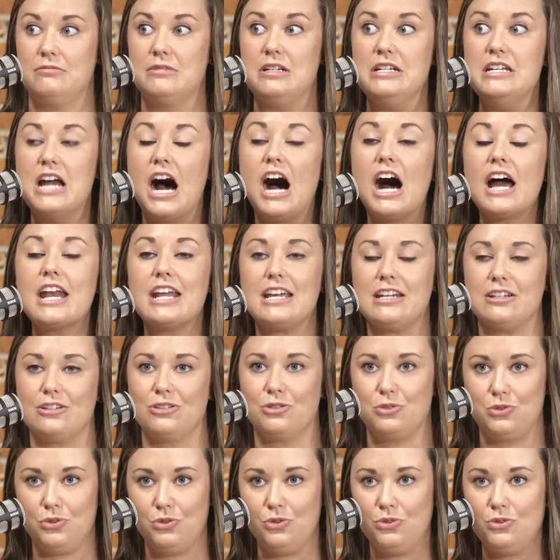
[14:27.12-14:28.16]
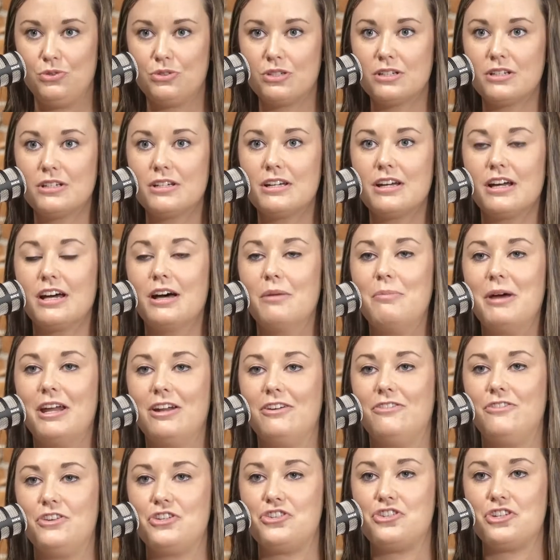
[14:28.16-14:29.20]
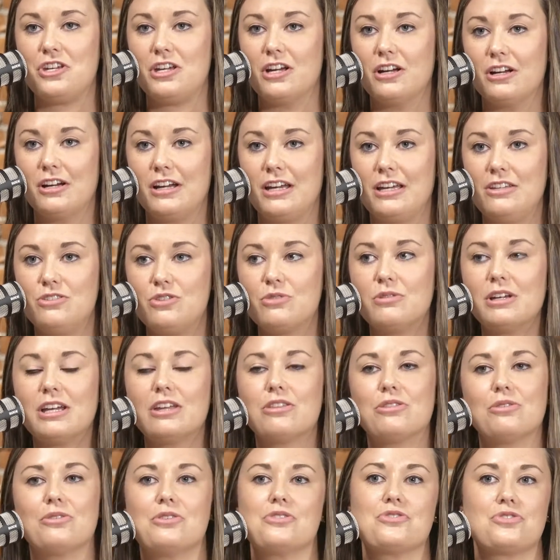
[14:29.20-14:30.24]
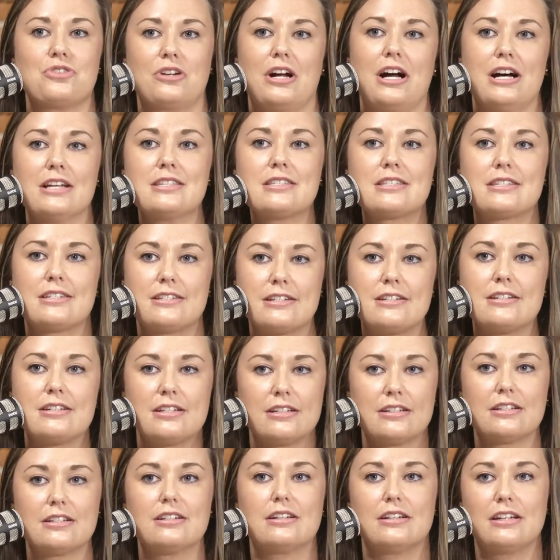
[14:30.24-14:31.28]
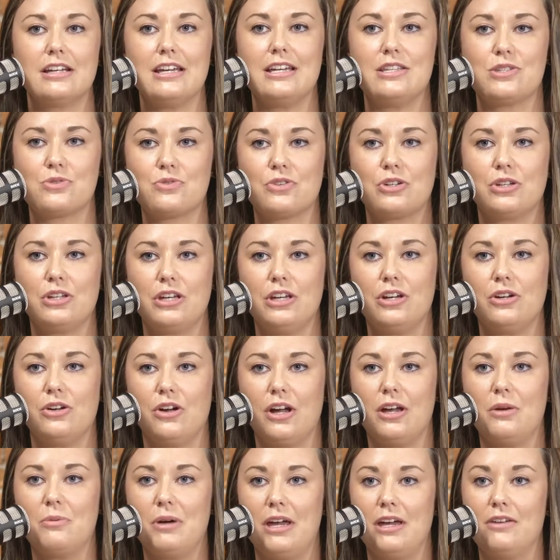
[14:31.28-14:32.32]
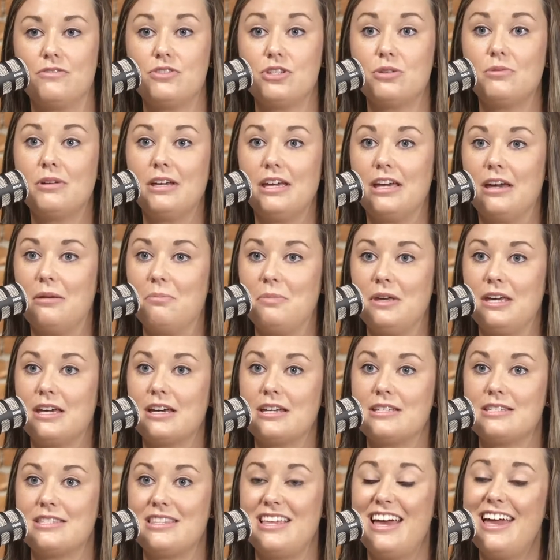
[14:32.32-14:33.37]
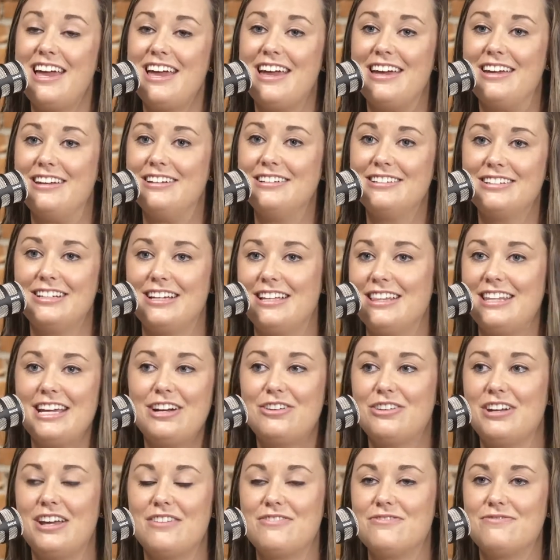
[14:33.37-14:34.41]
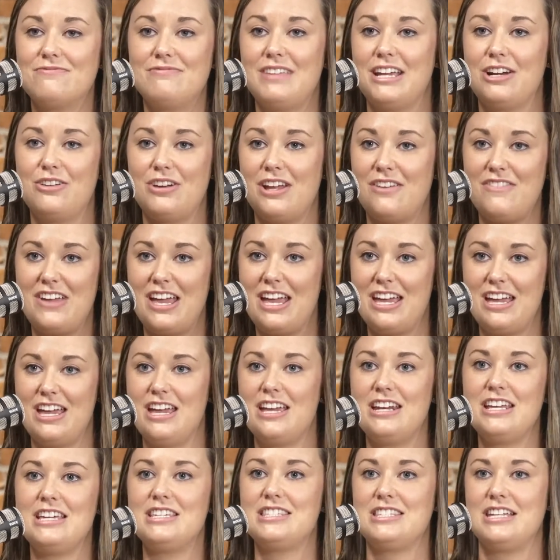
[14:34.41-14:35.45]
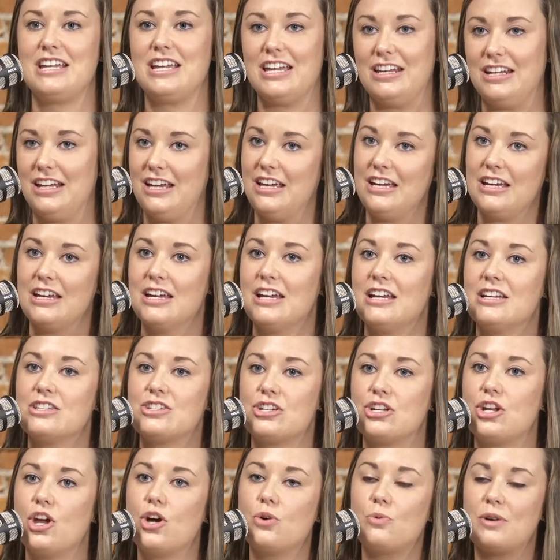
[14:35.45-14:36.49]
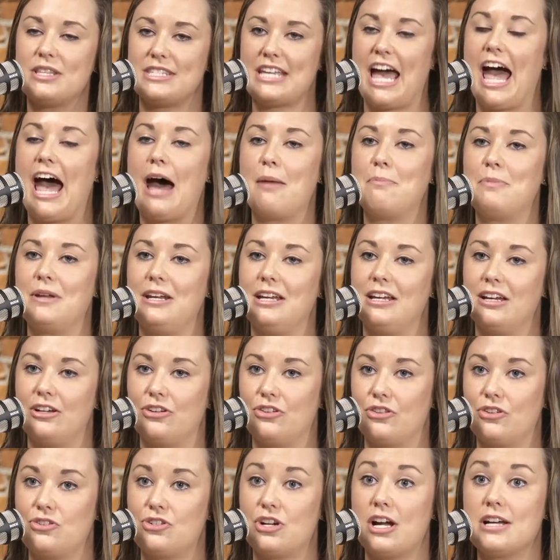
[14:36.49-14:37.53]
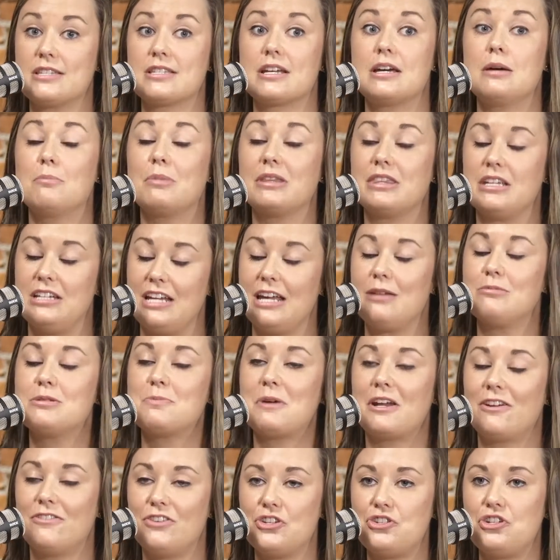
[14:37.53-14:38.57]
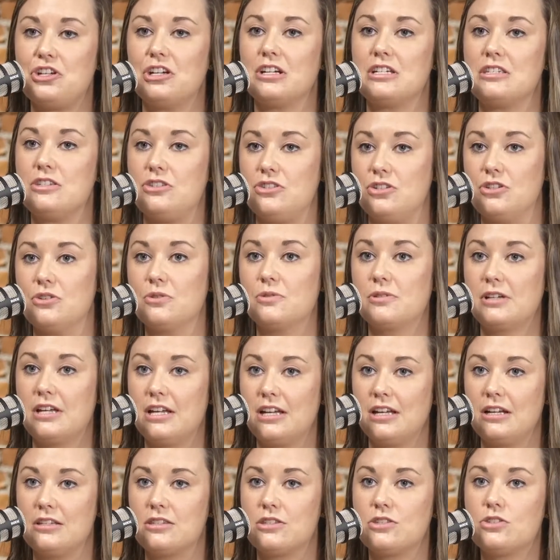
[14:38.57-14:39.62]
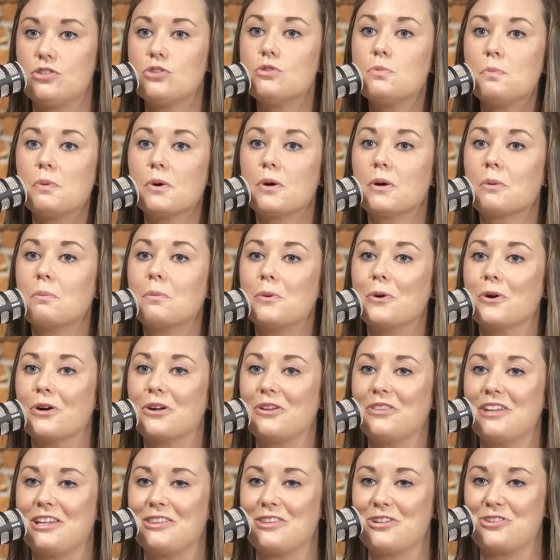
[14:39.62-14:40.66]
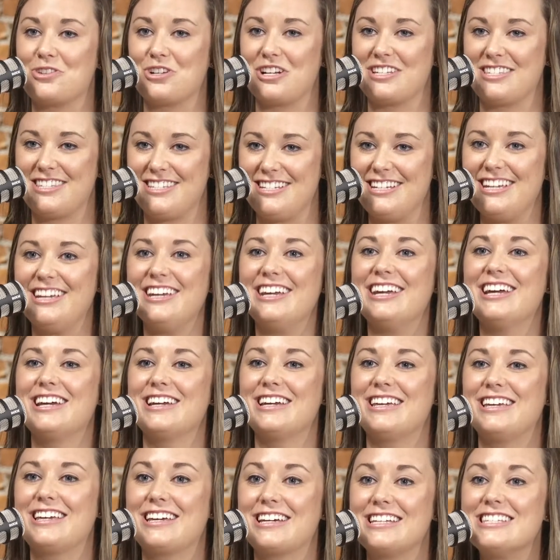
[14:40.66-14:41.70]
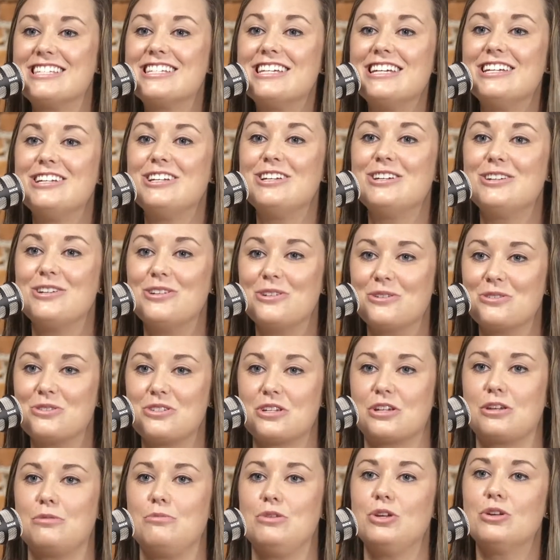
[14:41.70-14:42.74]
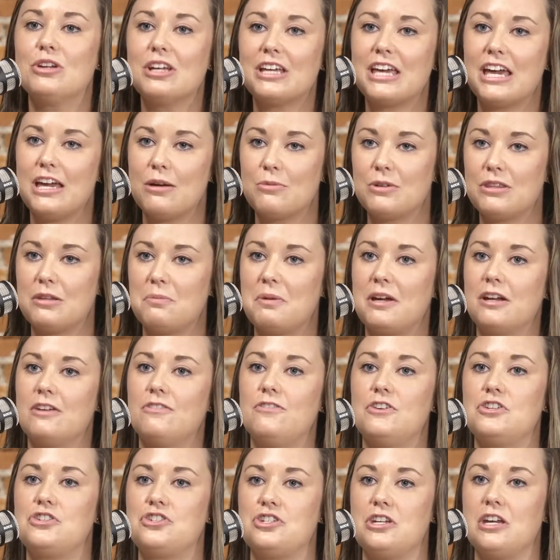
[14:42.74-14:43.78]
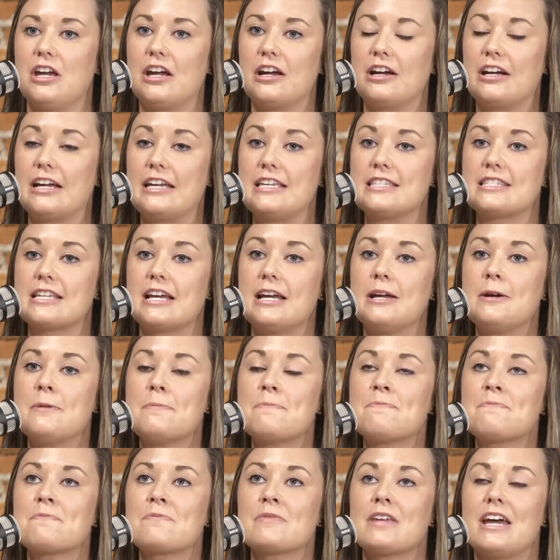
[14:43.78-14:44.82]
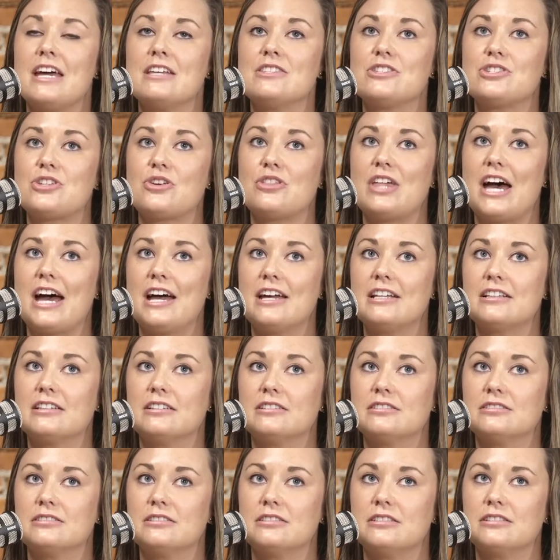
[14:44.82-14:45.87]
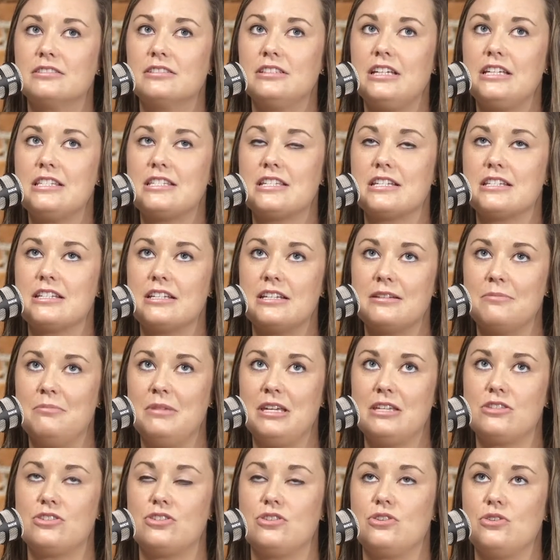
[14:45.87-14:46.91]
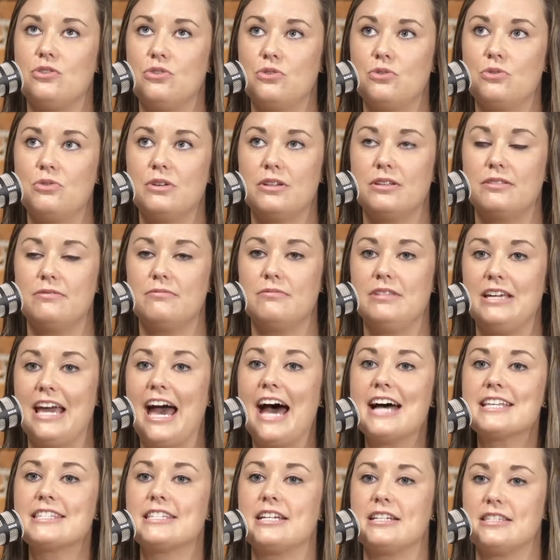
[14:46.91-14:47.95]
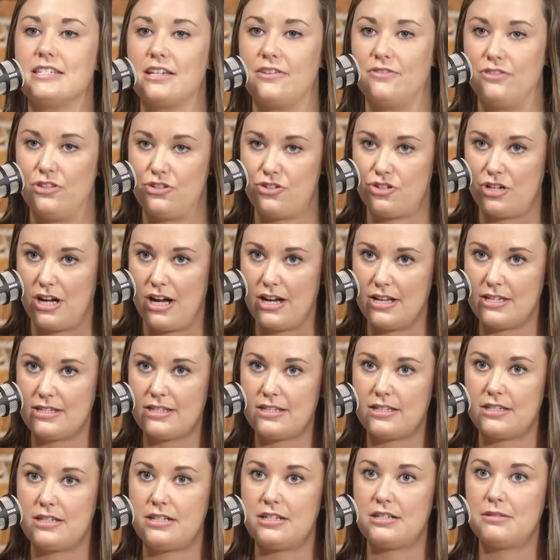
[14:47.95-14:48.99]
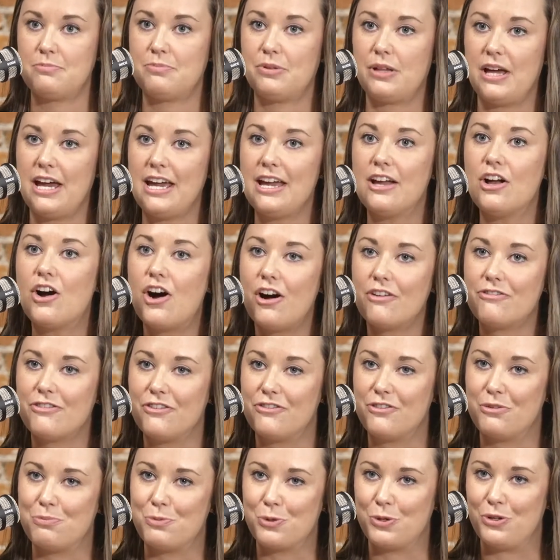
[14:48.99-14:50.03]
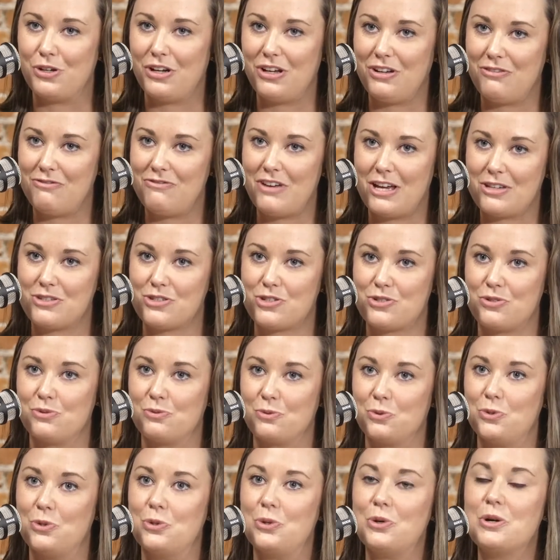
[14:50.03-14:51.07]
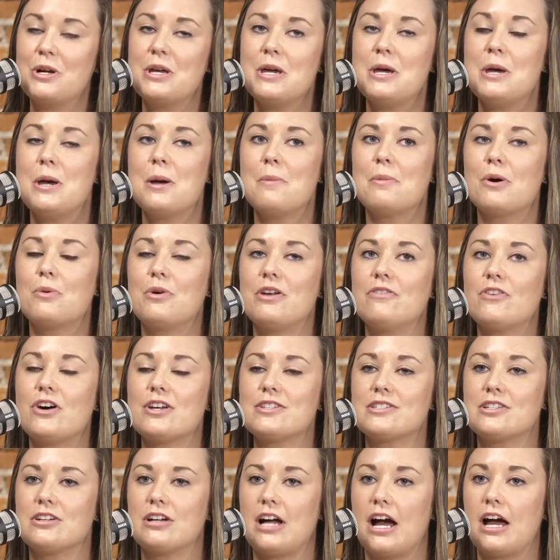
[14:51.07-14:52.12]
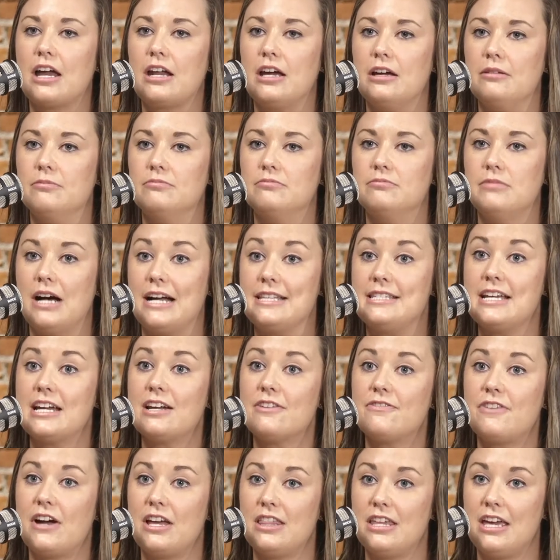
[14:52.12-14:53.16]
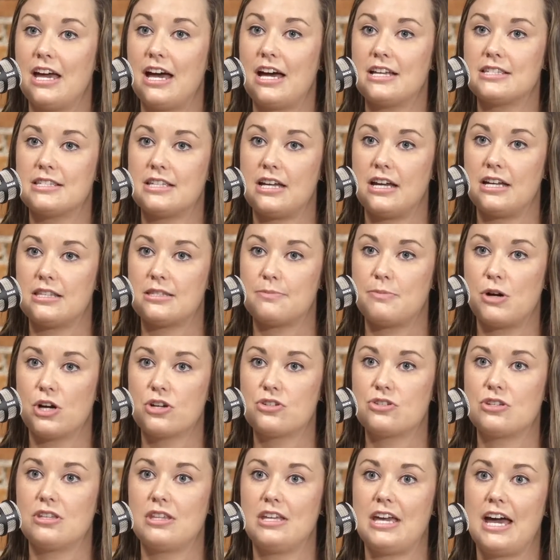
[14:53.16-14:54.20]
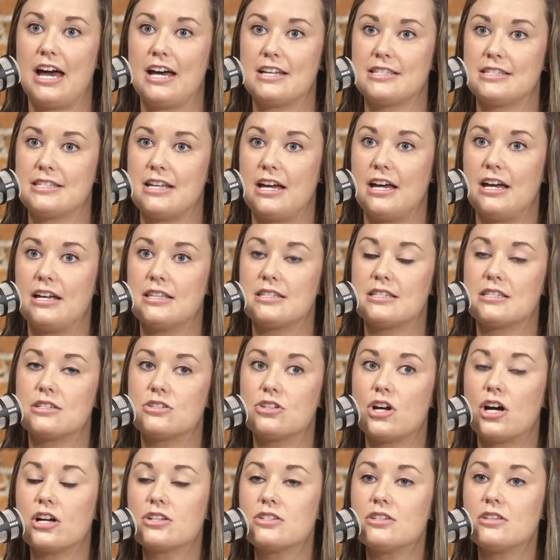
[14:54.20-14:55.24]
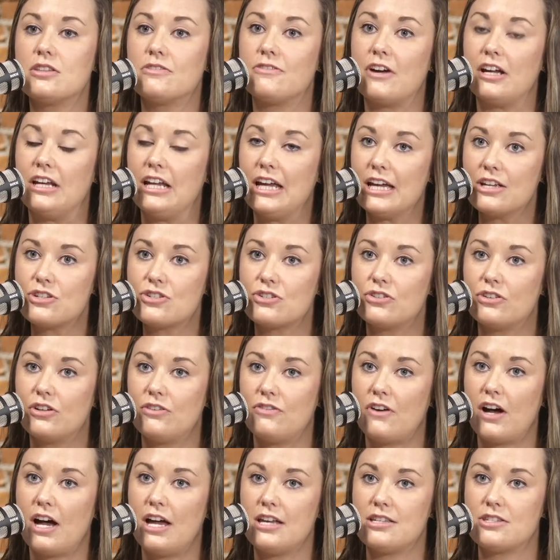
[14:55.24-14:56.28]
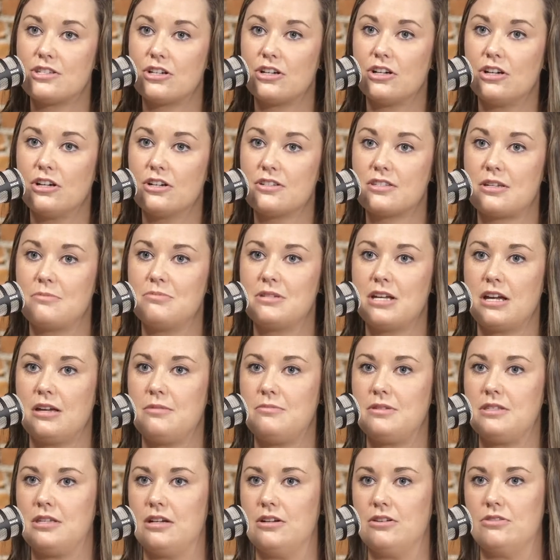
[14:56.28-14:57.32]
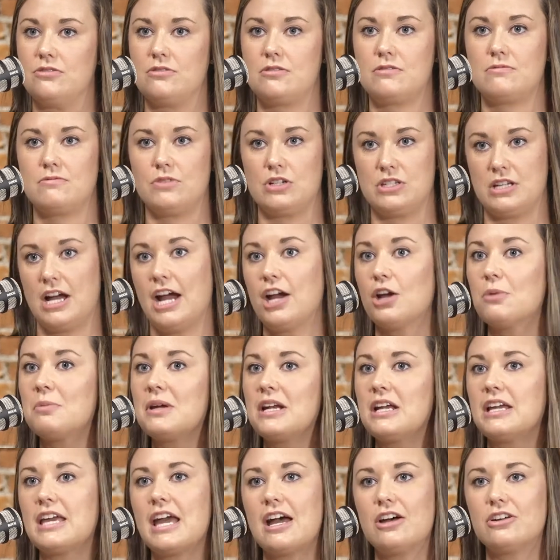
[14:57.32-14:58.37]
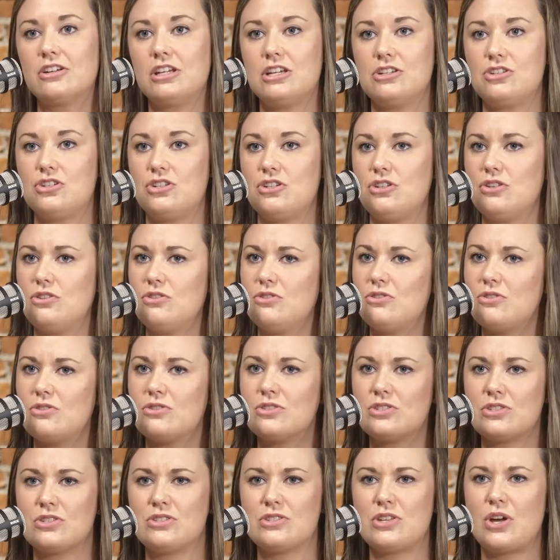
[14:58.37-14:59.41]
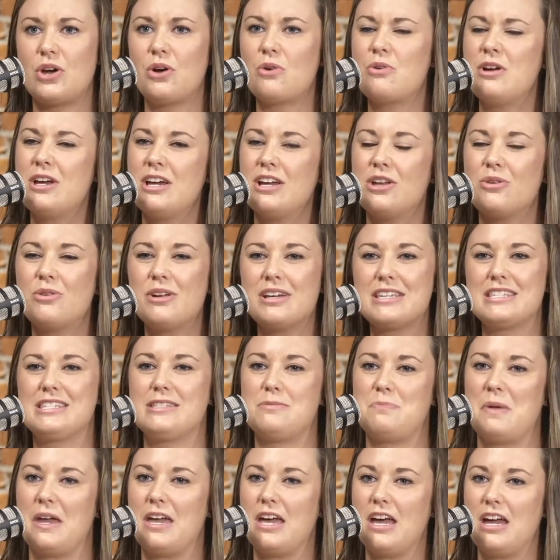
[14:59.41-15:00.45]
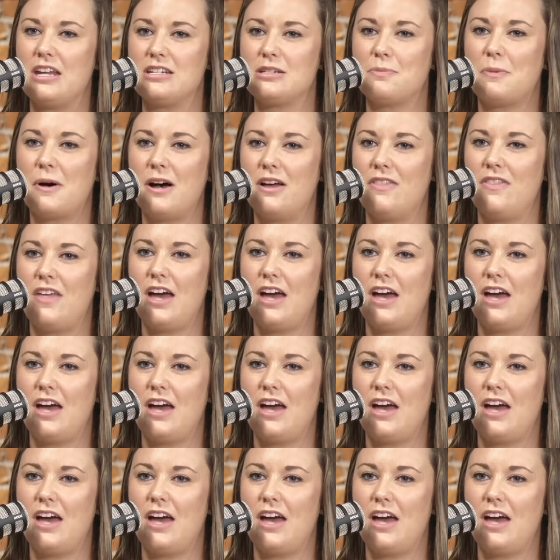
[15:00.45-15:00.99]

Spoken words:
not include a beneficiary, doing it through a trust is really a great way of doing it, because then they don't have any standing to know what's happening under the trust, but the named beneficiaries do. And it's super important that the trustee continue to communicate with the beneficiaries. And so that leads me to the assets of the trust, playing off of the prudent investor rule. But we've also got to identify the assets, marshal the assets, talk to the financial advisor. Sometimes there's retirement account issues. So you want to expand upon